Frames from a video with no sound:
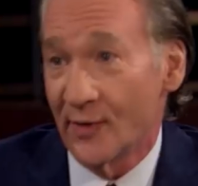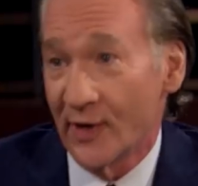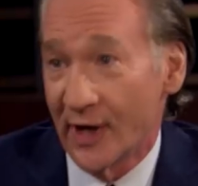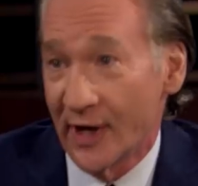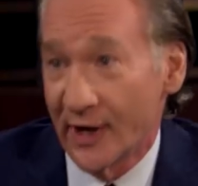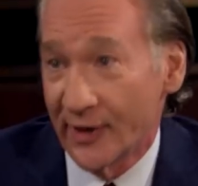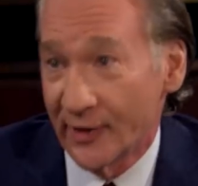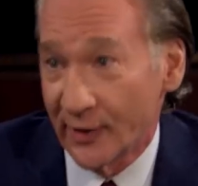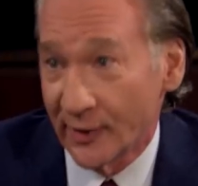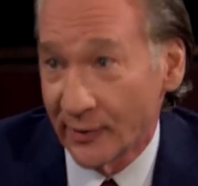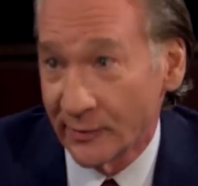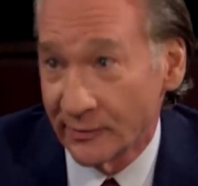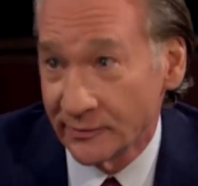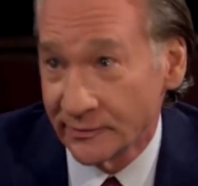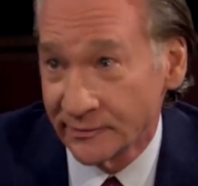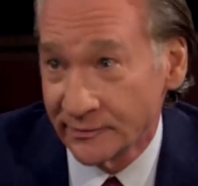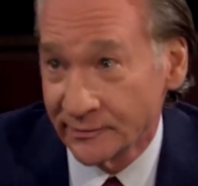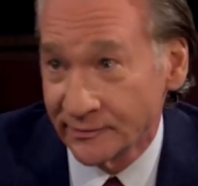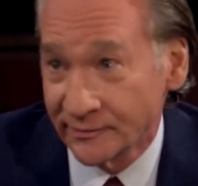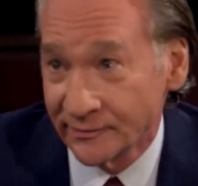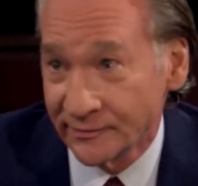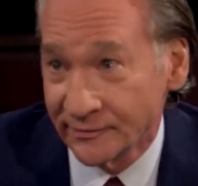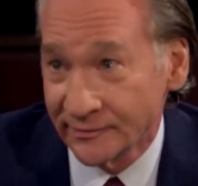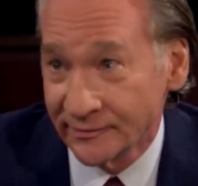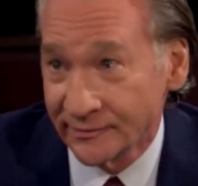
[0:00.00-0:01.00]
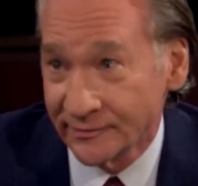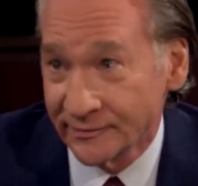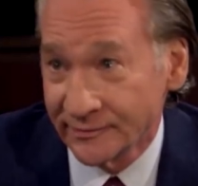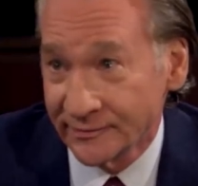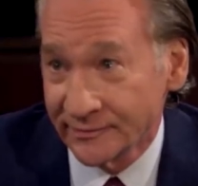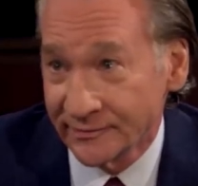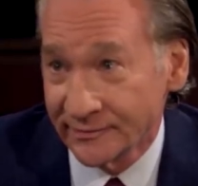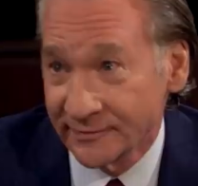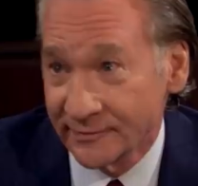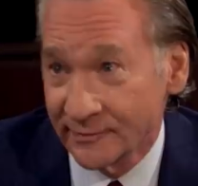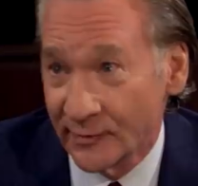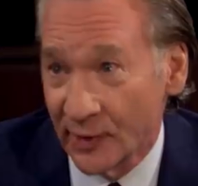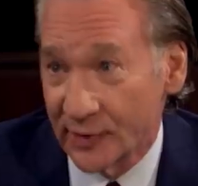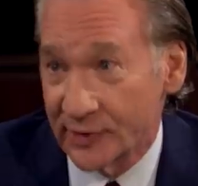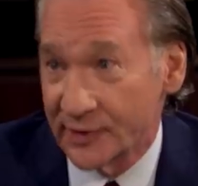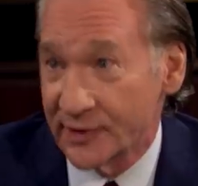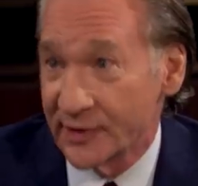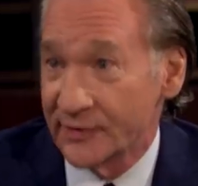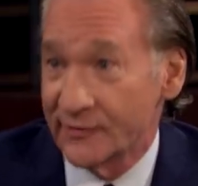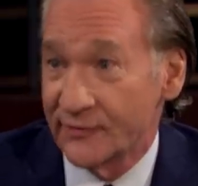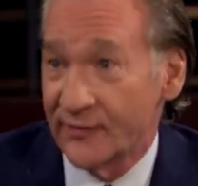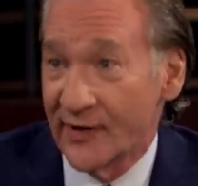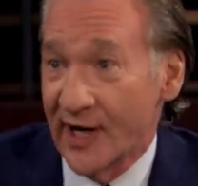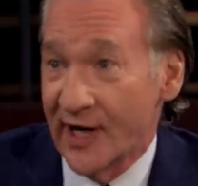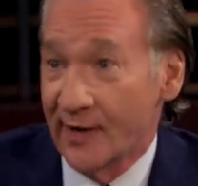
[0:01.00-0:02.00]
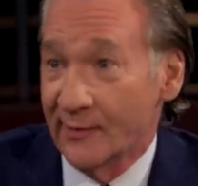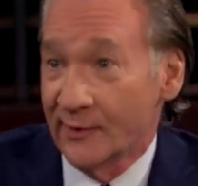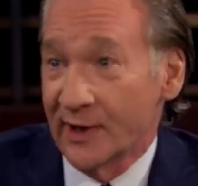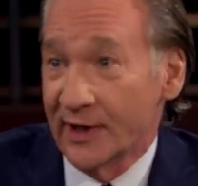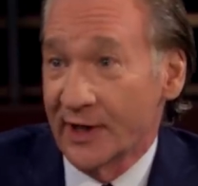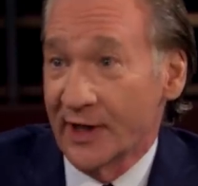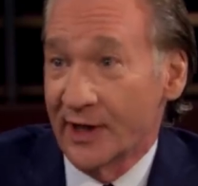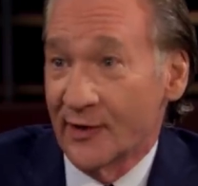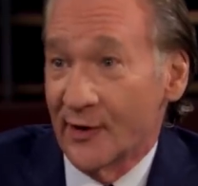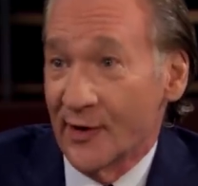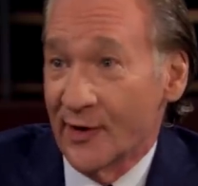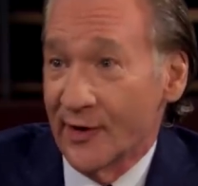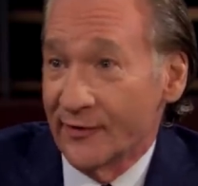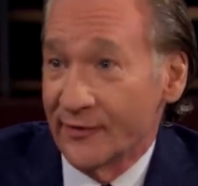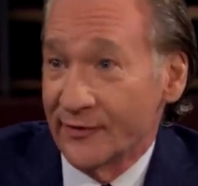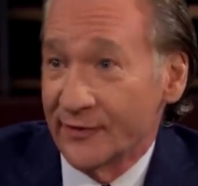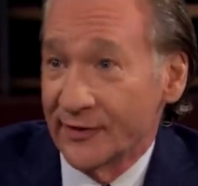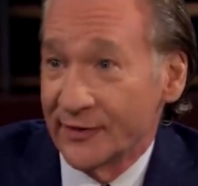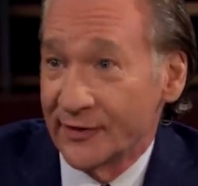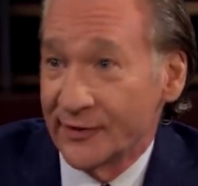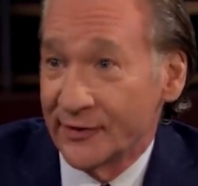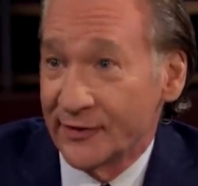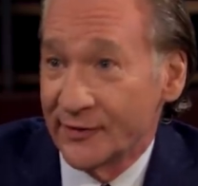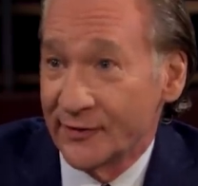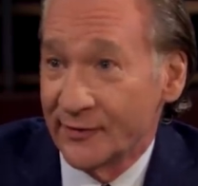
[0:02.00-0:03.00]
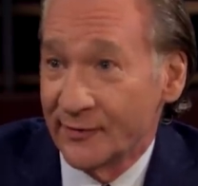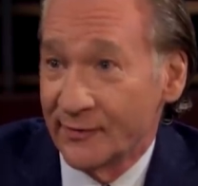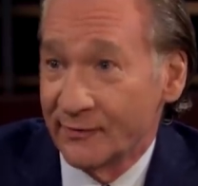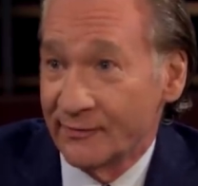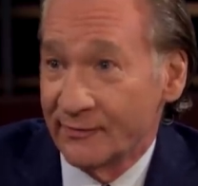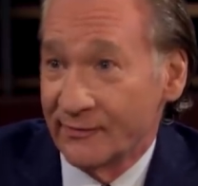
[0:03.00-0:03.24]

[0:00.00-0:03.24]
honor, puts his family in office,